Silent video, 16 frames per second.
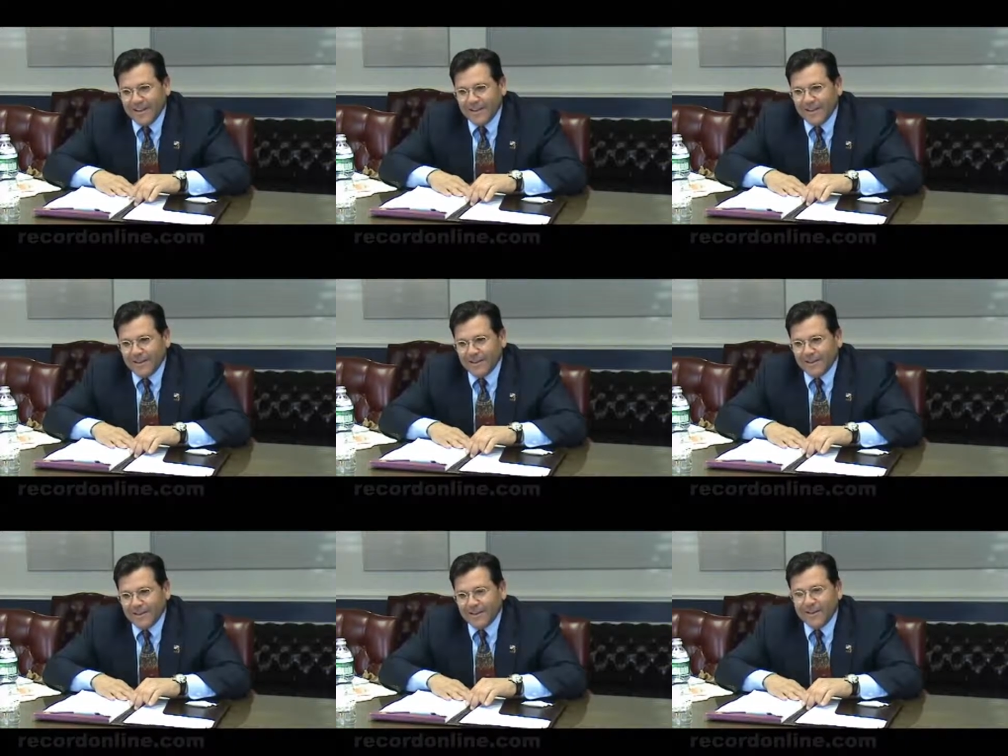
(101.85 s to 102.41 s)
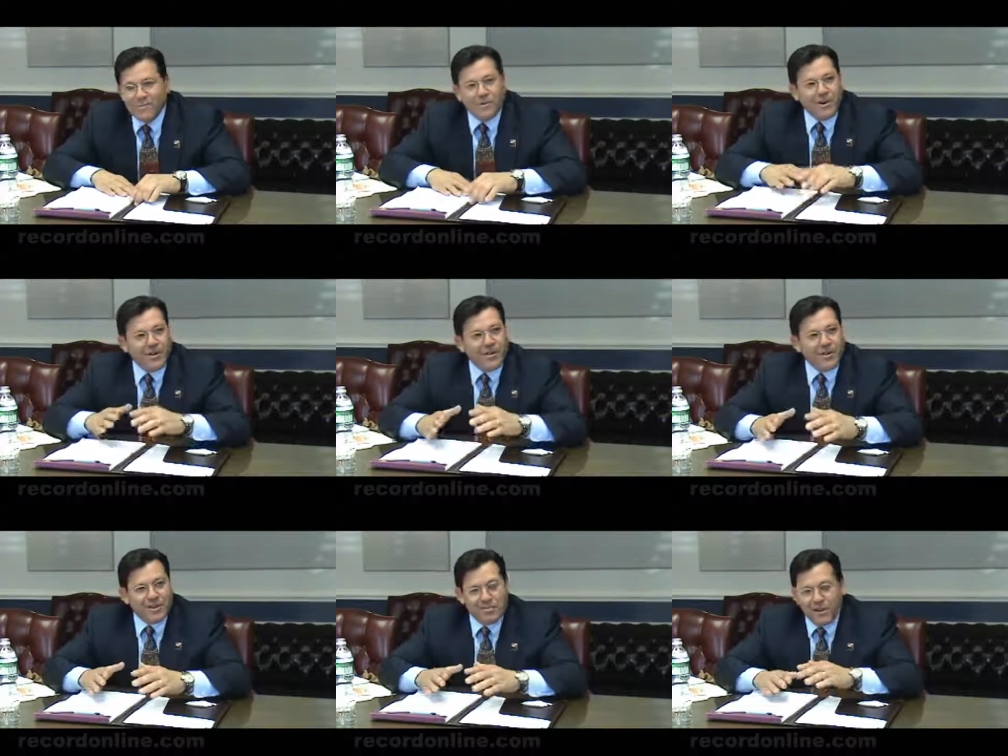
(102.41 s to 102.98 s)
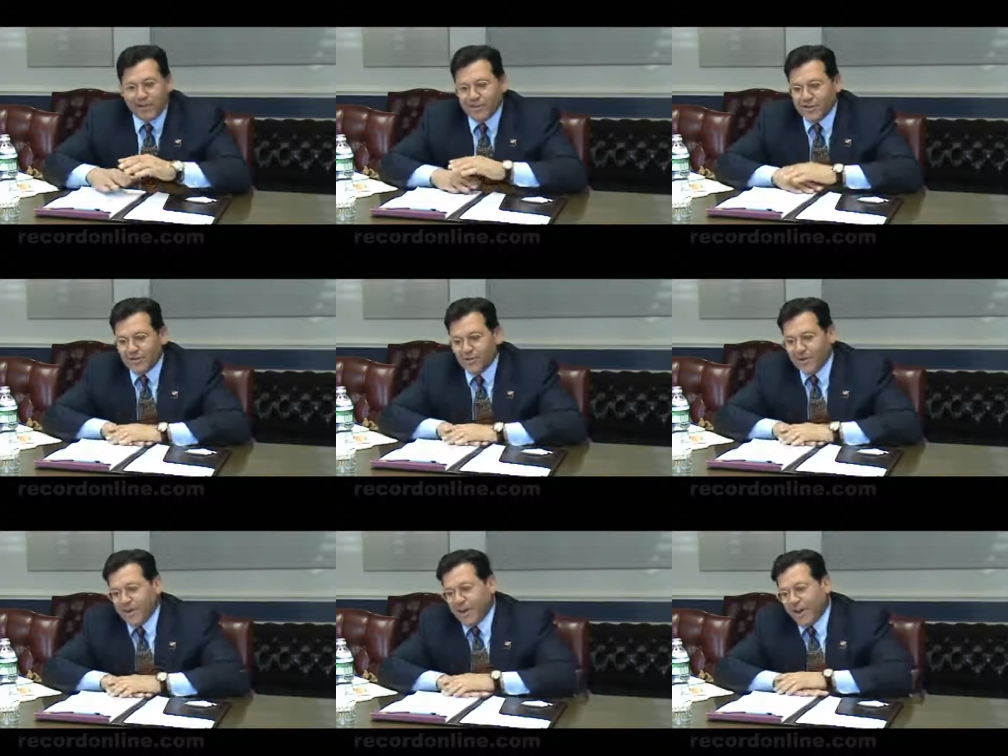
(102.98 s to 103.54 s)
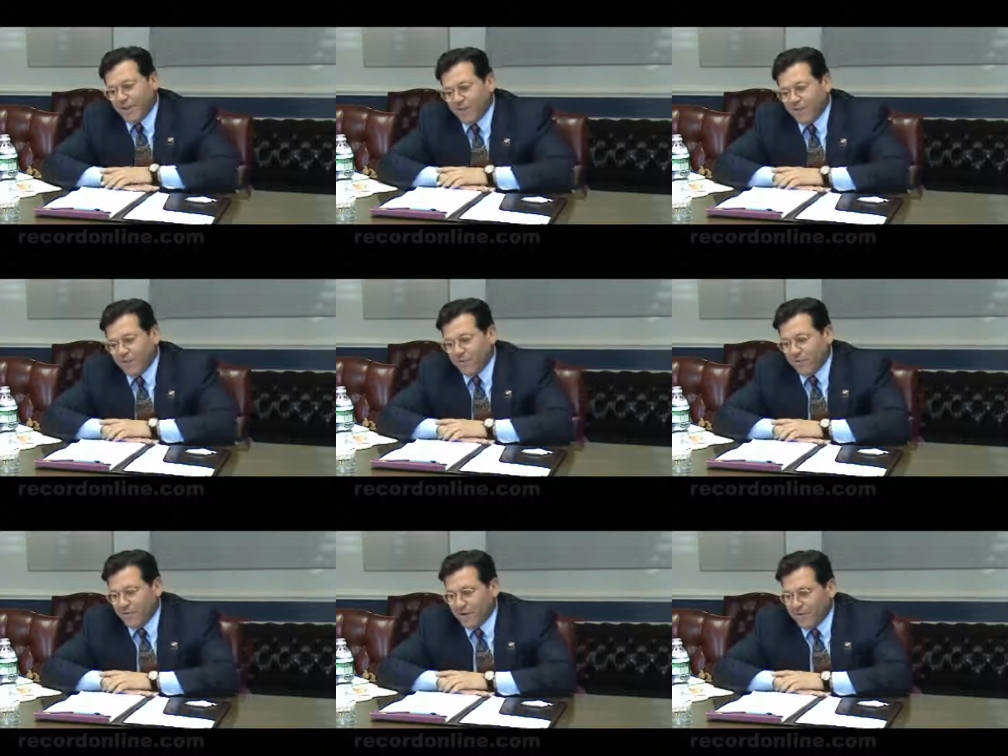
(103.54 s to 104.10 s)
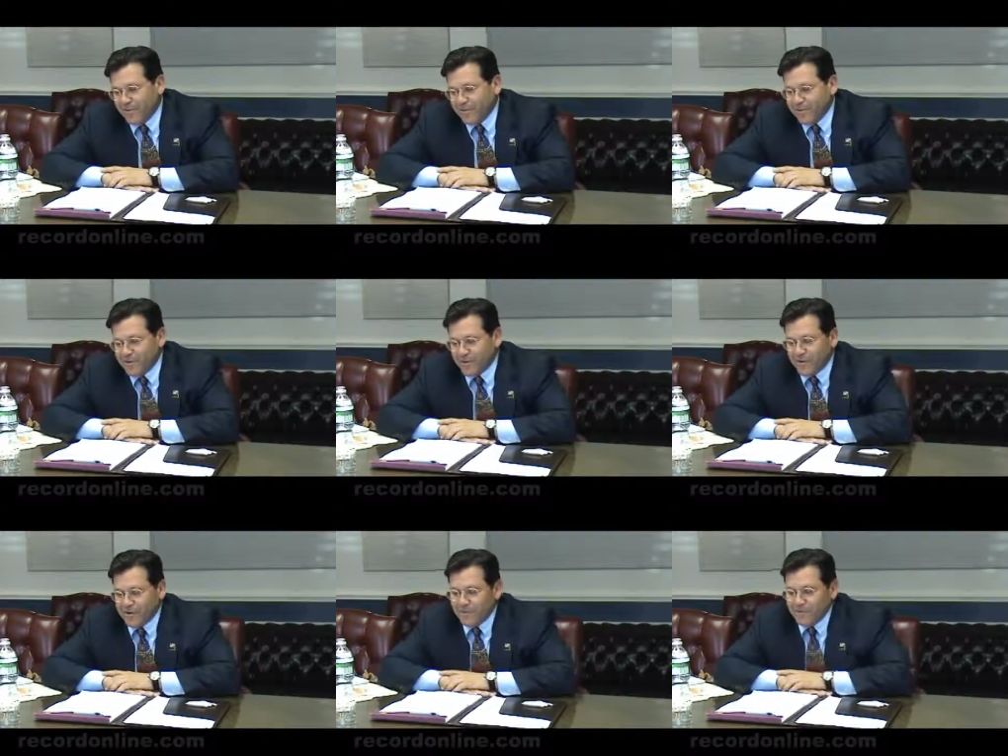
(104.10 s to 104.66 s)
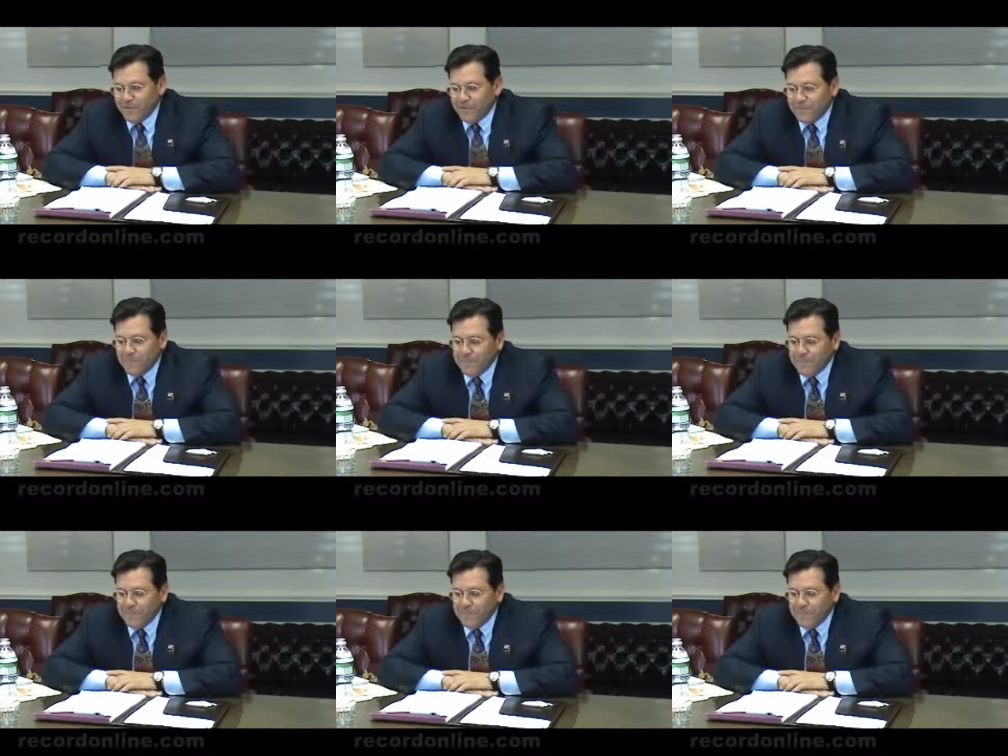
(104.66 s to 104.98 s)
uh, Len, what do you think about the charter? How you feel about the charter?